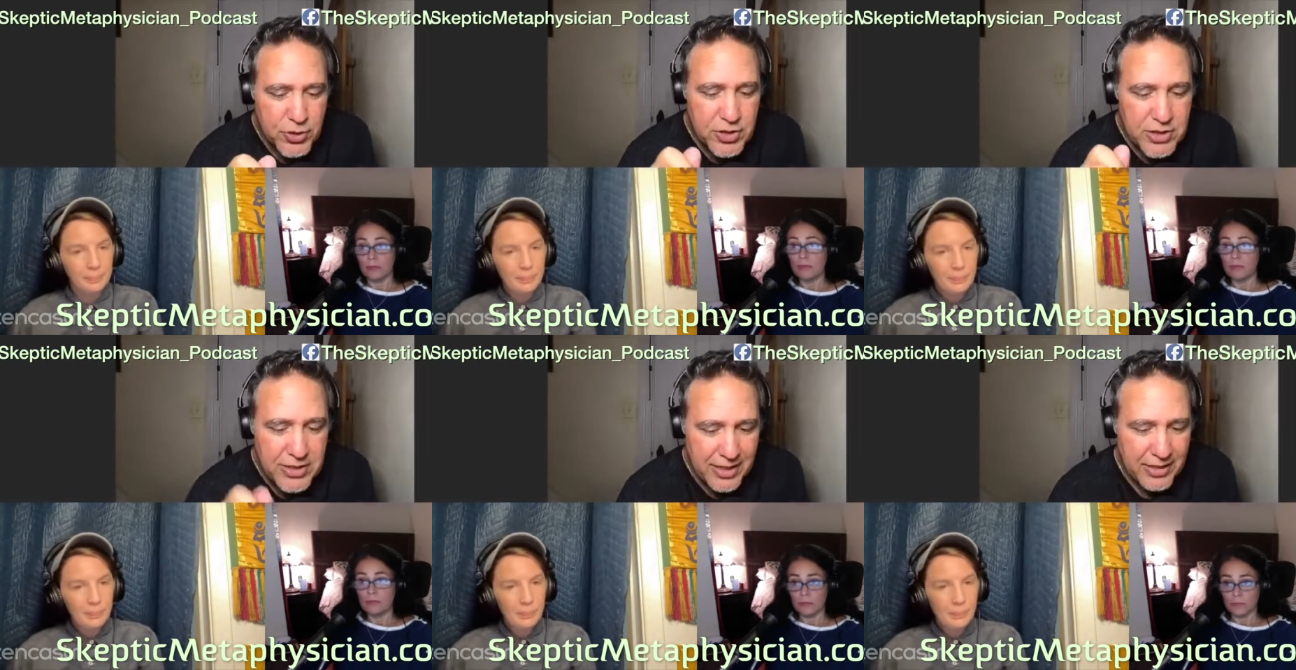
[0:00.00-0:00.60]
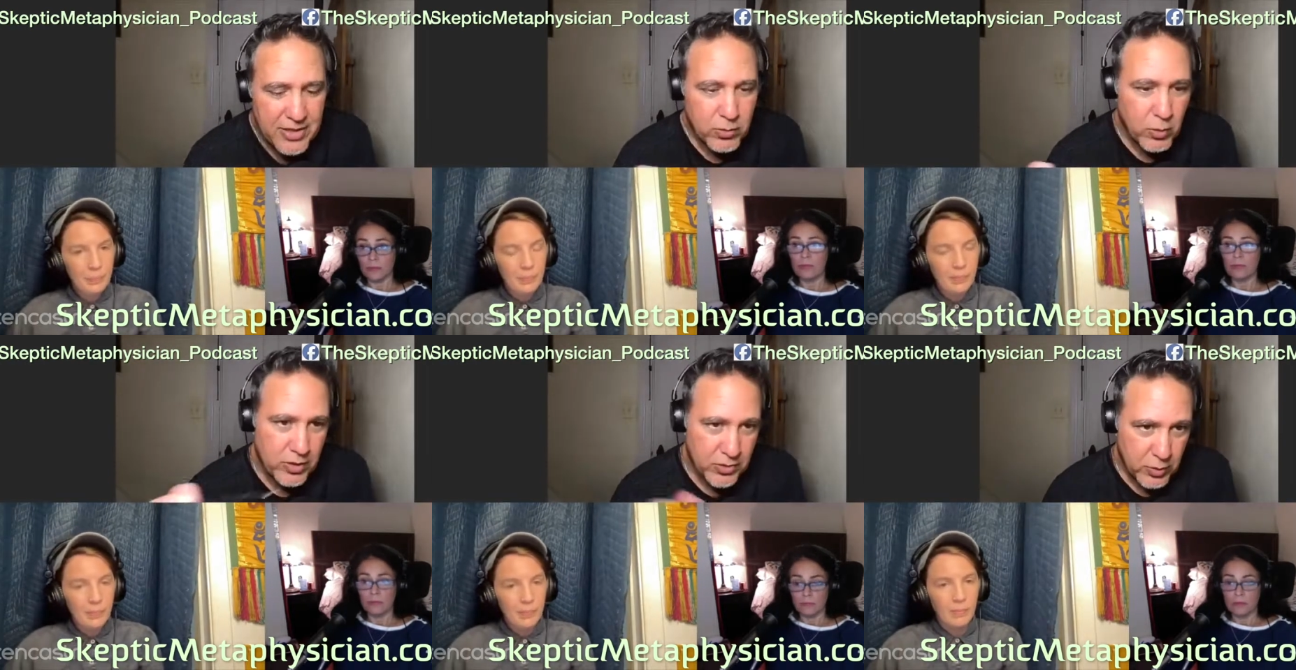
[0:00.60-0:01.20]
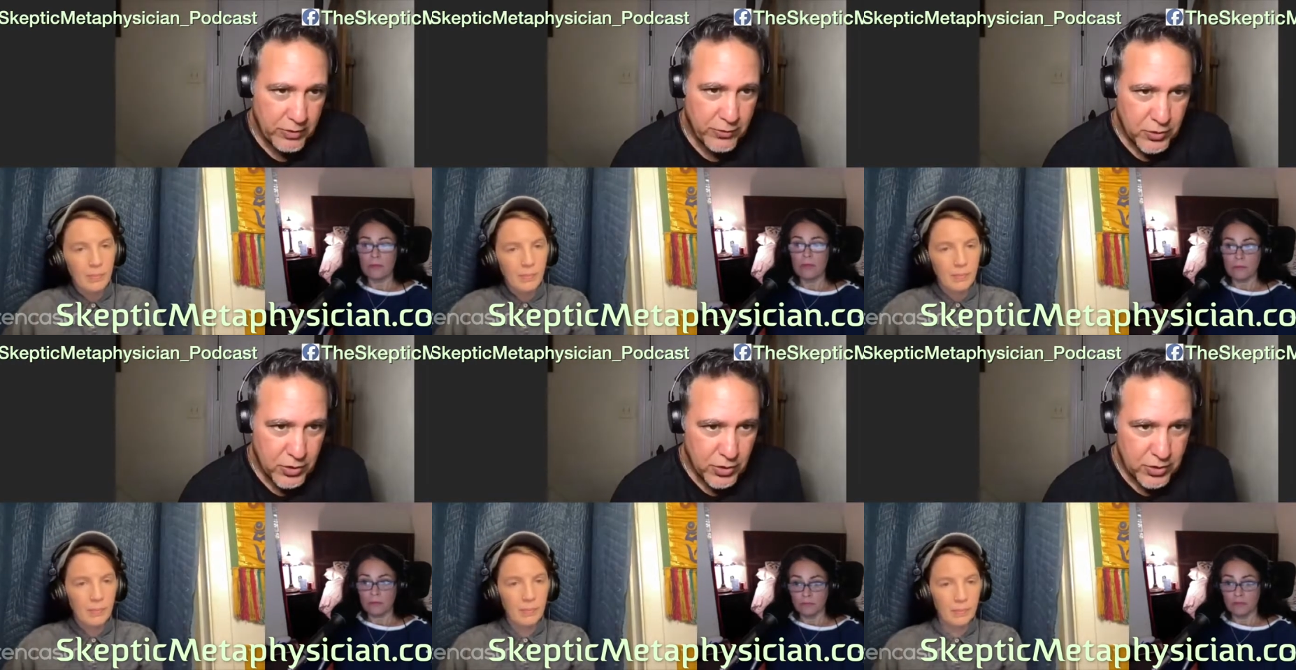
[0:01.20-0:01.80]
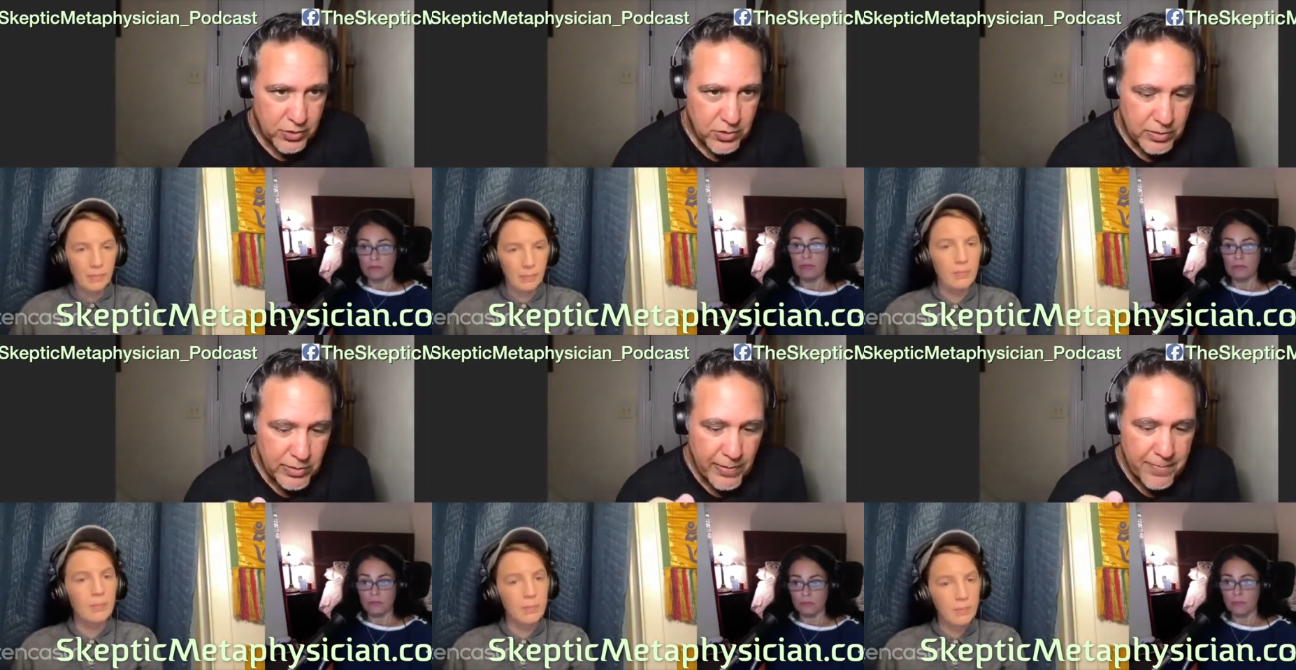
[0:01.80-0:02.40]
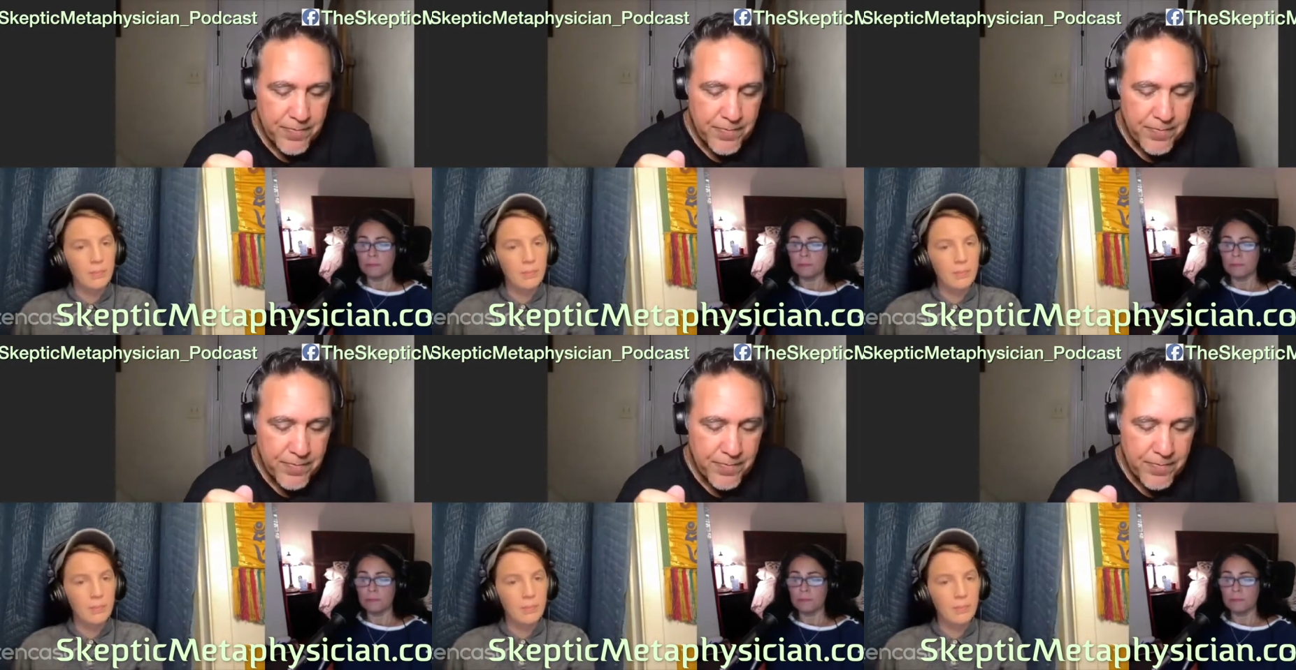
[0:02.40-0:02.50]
Speaker 1: person today than I was when I first started the show.